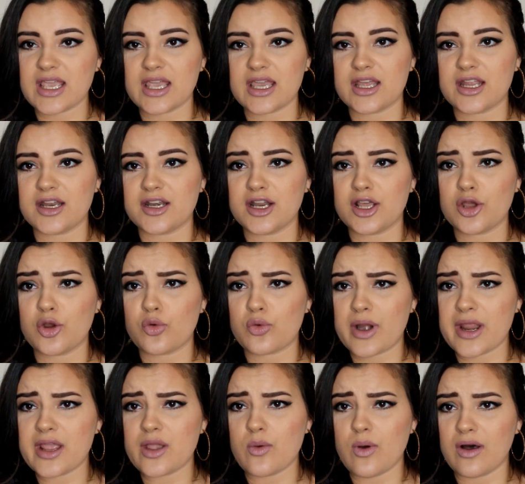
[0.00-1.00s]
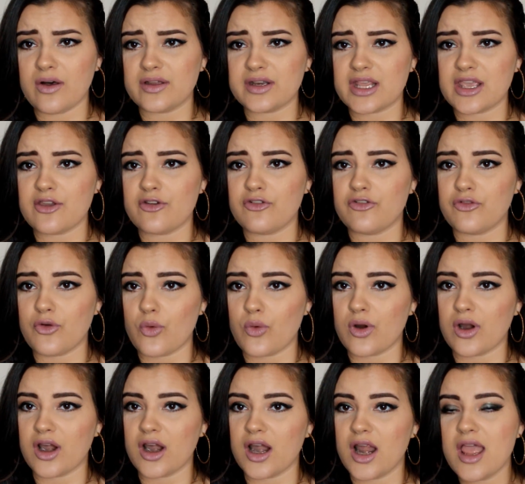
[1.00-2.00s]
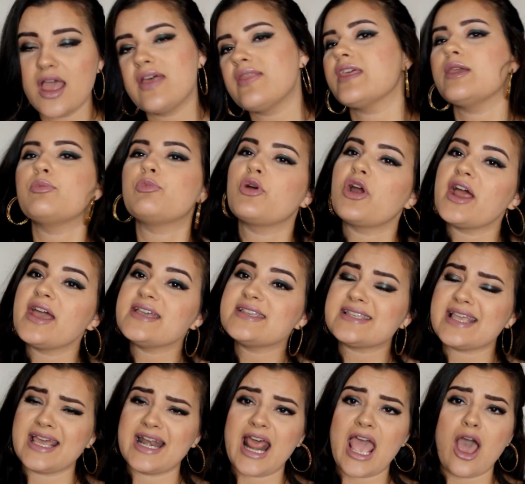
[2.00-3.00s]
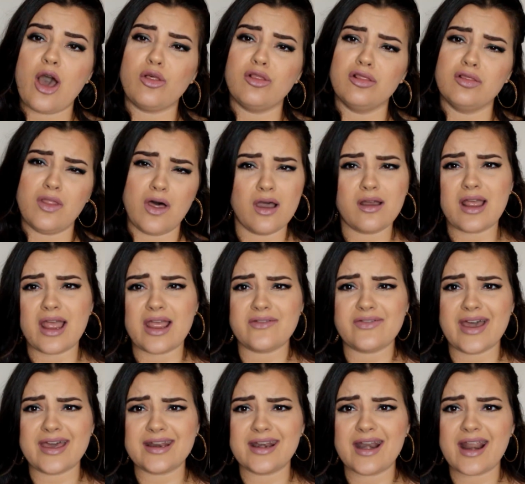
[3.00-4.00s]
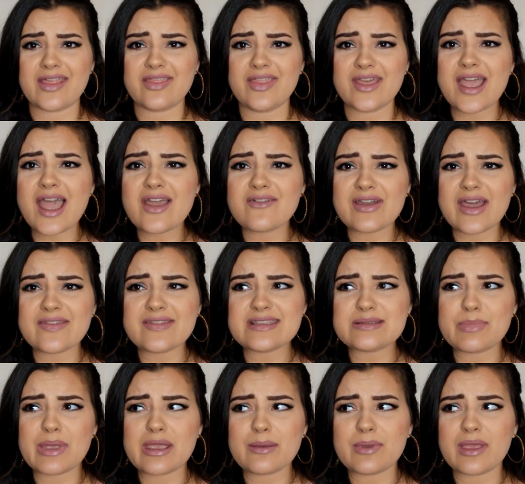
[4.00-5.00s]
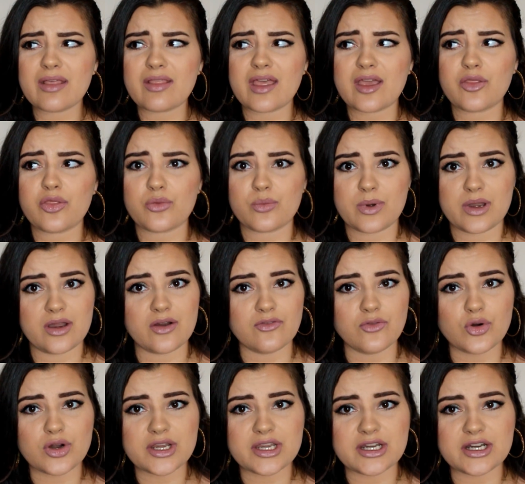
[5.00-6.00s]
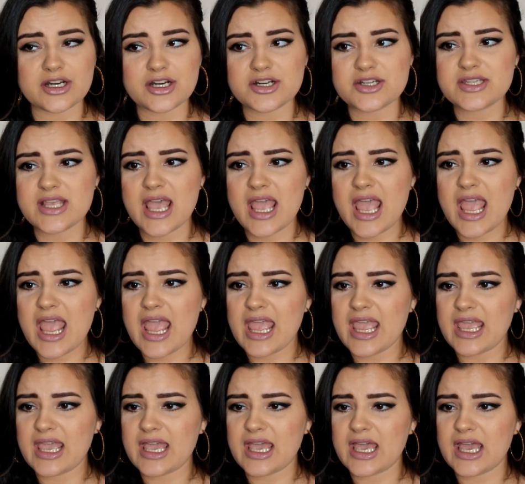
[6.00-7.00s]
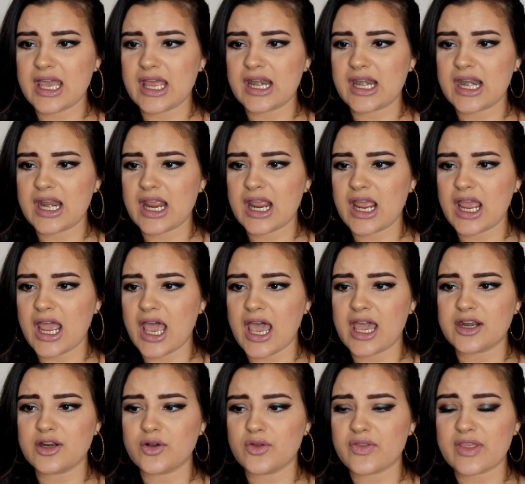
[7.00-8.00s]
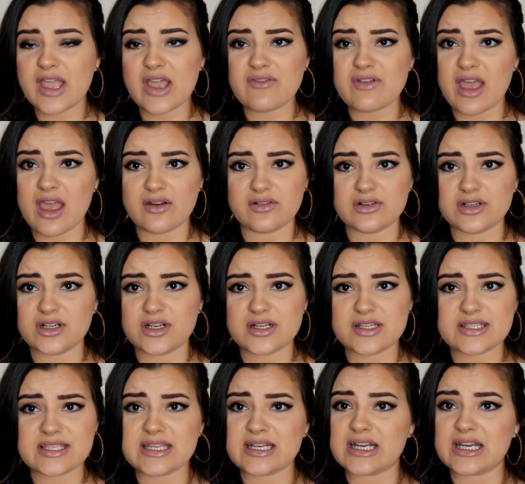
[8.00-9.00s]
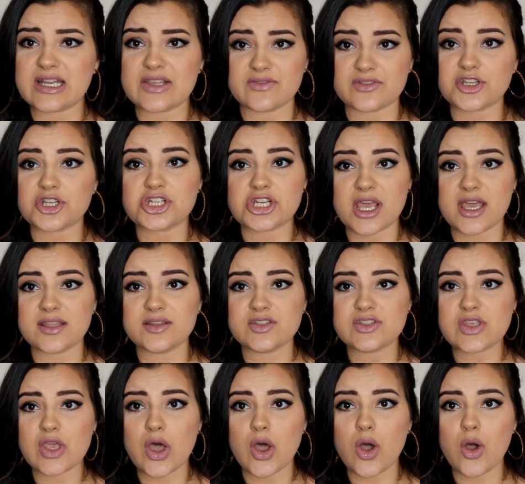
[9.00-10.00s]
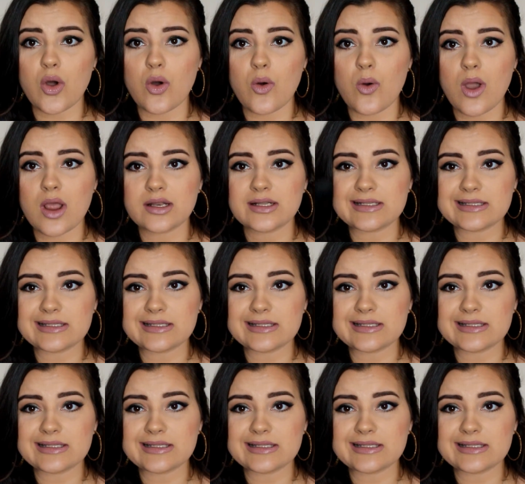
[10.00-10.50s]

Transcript: and great quality for the price and how long I've had it. I think I've had this baby like 3 or 4 years, and I don't think I've ever seen it even shed. So